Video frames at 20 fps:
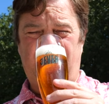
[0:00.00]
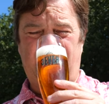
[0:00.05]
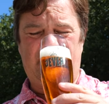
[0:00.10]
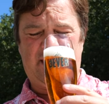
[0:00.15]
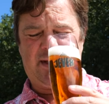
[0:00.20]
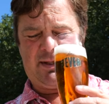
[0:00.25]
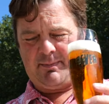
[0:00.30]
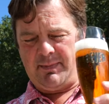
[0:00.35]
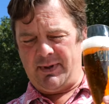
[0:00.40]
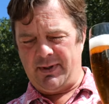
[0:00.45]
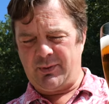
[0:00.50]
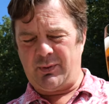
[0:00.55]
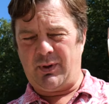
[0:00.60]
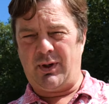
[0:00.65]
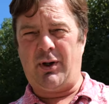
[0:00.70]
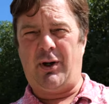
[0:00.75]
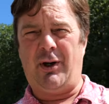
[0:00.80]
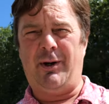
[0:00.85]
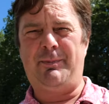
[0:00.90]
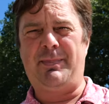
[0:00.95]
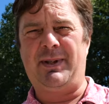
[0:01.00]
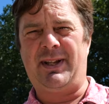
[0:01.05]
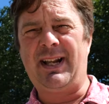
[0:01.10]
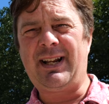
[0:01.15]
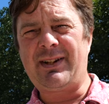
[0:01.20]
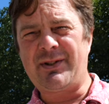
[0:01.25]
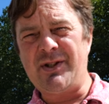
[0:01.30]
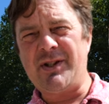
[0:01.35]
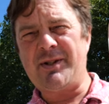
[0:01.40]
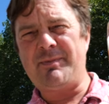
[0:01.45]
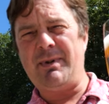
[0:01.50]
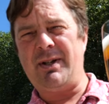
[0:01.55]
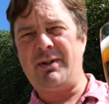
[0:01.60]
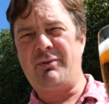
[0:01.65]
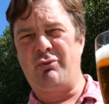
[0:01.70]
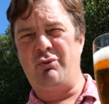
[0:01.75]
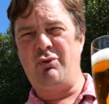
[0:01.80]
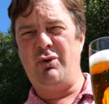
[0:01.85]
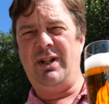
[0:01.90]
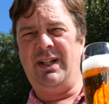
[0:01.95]
It smells quite hoppy. It actually smells
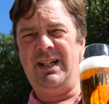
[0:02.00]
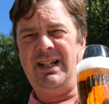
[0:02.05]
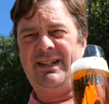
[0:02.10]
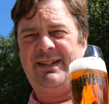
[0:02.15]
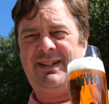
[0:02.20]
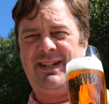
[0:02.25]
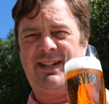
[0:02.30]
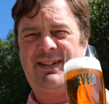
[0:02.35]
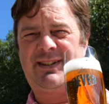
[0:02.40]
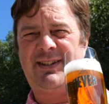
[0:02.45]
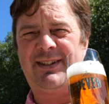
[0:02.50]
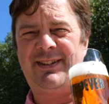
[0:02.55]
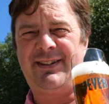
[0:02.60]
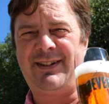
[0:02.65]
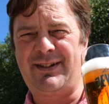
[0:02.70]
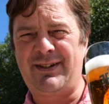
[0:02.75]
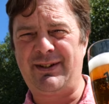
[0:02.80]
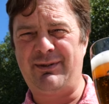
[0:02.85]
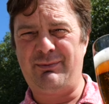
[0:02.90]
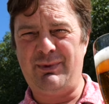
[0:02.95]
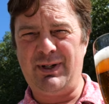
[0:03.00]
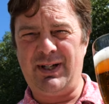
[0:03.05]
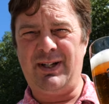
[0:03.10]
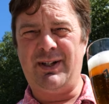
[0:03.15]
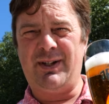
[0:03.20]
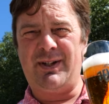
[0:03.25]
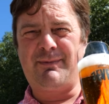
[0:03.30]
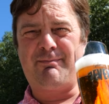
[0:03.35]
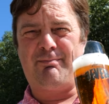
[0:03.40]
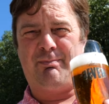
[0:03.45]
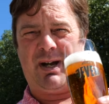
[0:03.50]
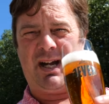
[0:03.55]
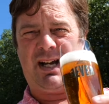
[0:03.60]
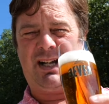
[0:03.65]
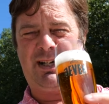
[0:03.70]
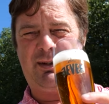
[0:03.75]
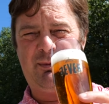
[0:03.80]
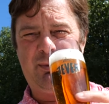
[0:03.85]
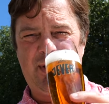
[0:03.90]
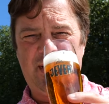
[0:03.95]
really decent, like a really nice
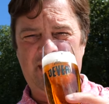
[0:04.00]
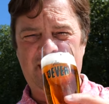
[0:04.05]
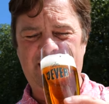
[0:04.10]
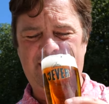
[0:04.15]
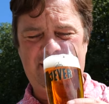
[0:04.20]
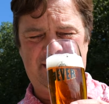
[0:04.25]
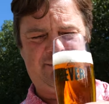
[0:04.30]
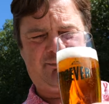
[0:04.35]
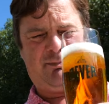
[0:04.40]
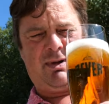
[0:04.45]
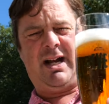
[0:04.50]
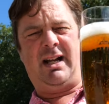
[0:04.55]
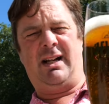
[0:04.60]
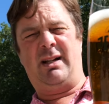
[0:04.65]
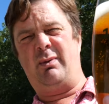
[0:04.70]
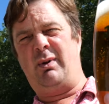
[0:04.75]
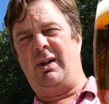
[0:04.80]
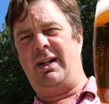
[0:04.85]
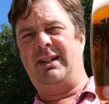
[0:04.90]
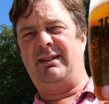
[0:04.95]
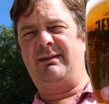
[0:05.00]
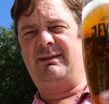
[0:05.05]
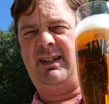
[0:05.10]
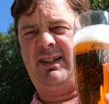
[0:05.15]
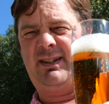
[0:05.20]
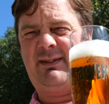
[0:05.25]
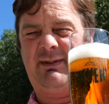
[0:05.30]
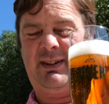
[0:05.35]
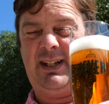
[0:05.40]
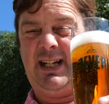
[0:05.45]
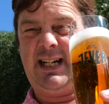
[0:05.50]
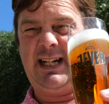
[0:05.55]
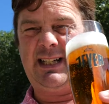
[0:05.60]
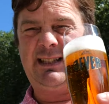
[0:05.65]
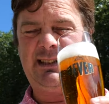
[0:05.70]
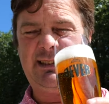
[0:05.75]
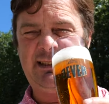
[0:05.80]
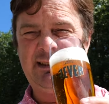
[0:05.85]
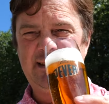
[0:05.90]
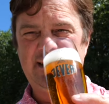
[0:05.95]
barley wine kind of
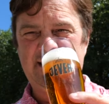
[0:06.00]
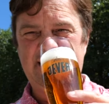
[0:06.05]
lager.